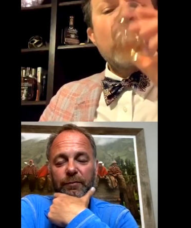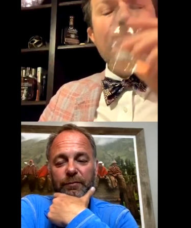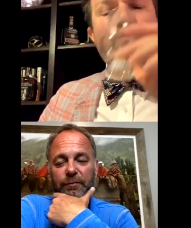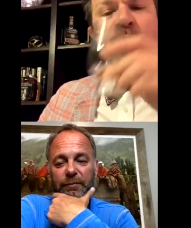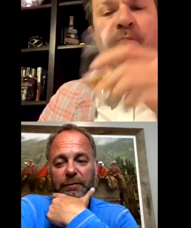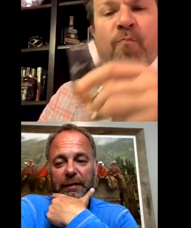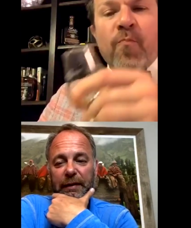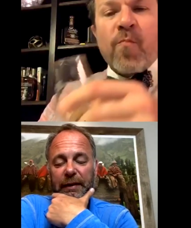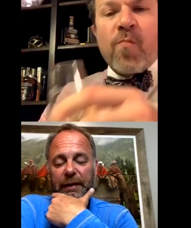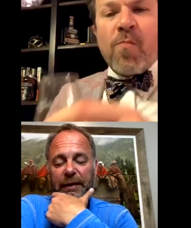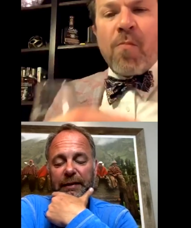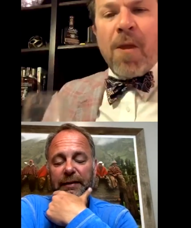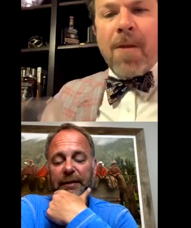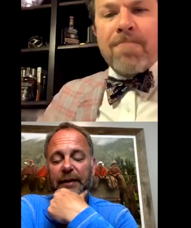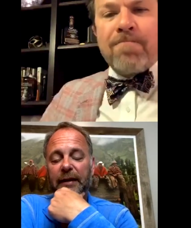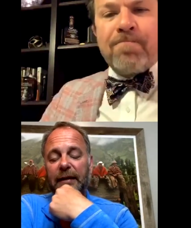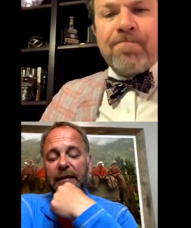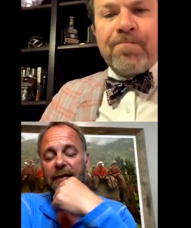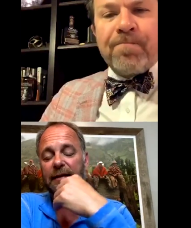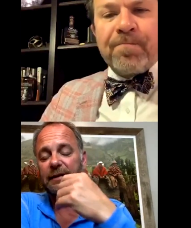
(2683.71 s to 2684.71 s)
Speaker 1: had
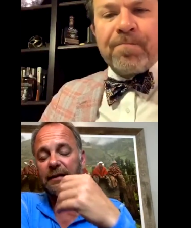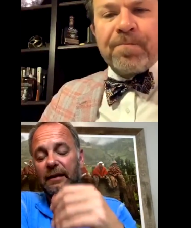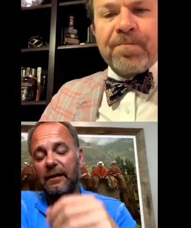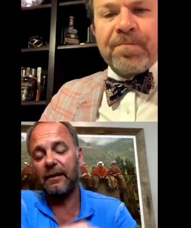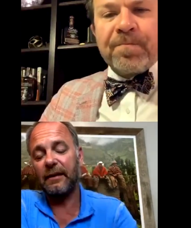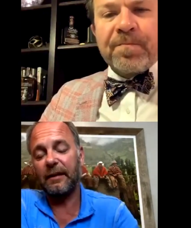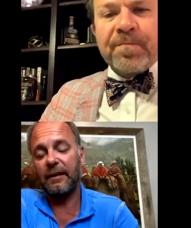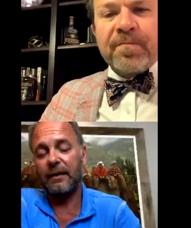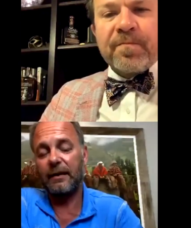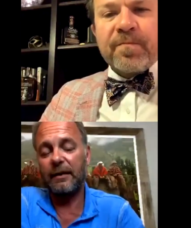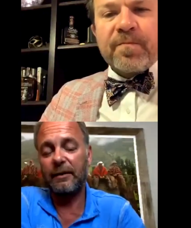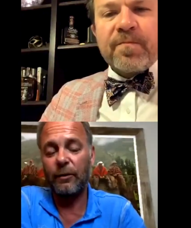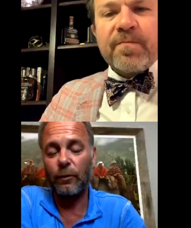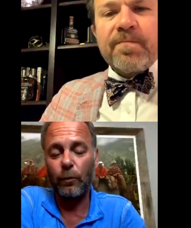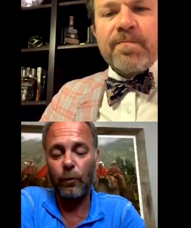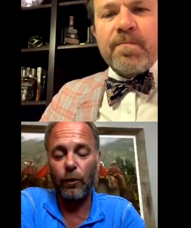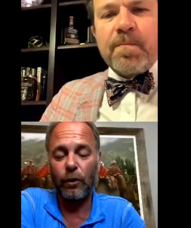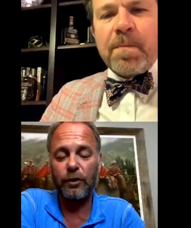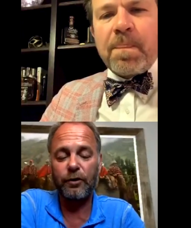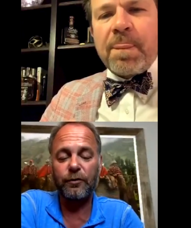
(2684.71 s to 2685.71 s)
that in the
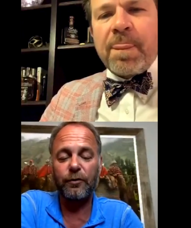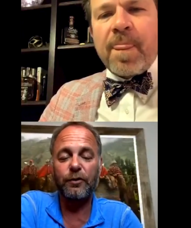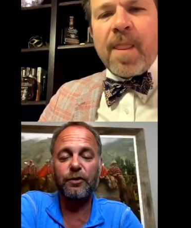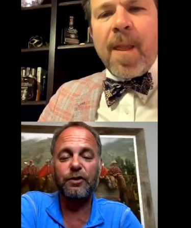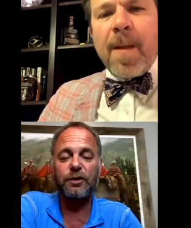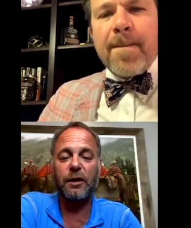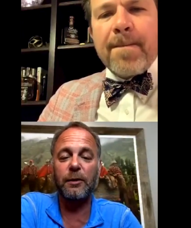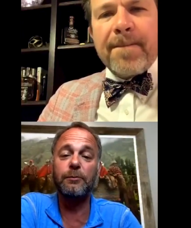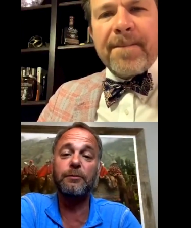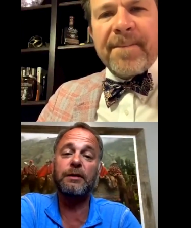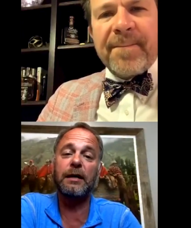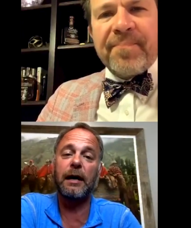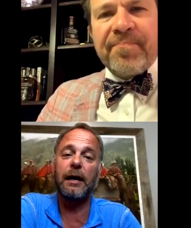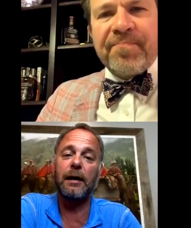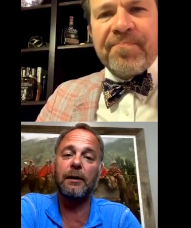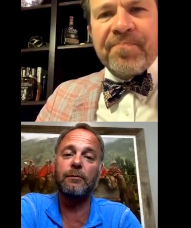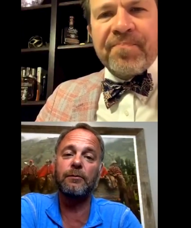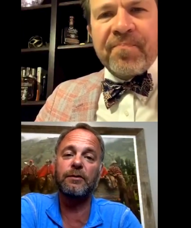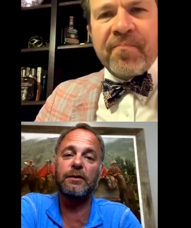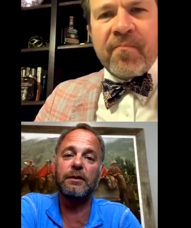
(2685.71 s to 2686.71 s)
works for some
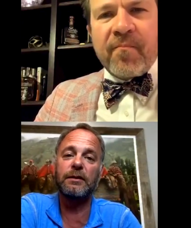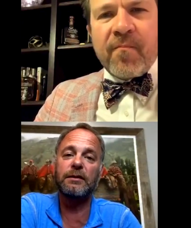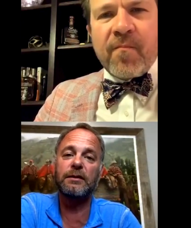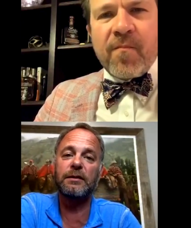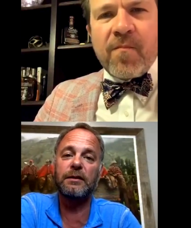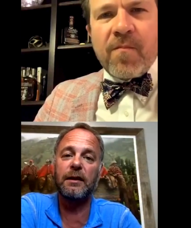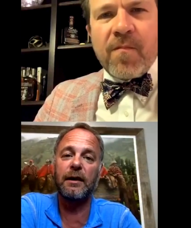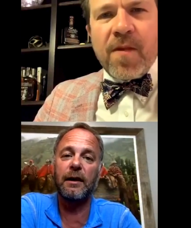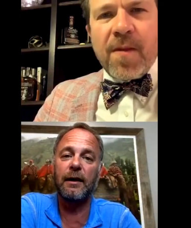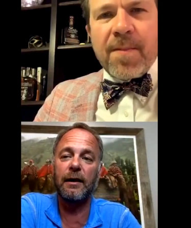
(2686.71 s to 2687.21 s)
time. It's